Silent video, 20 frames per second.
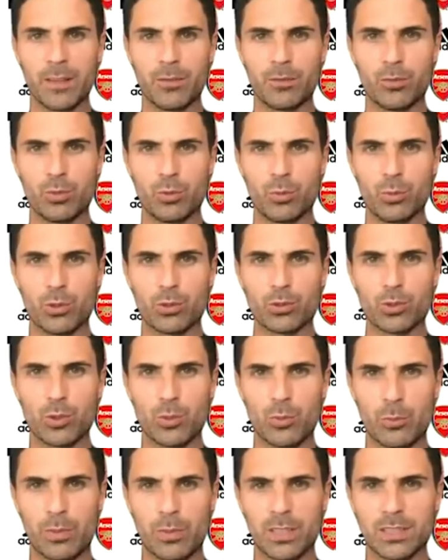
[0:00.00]
football
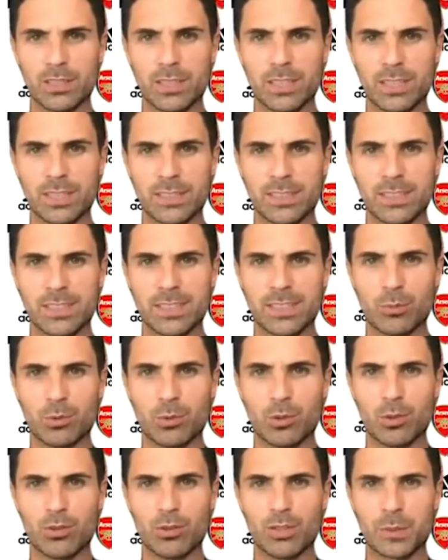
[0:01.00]
so much that
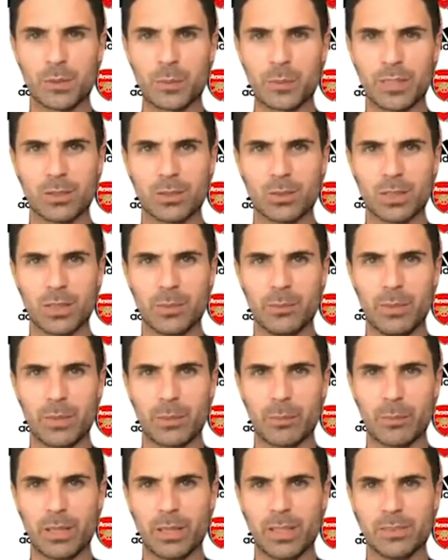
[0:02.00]
we're all desperate to get
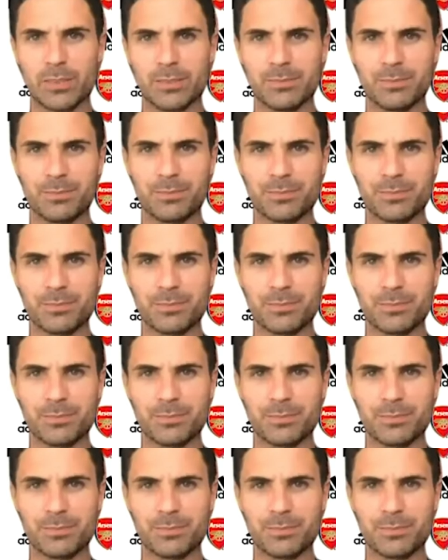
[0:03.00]
back playing.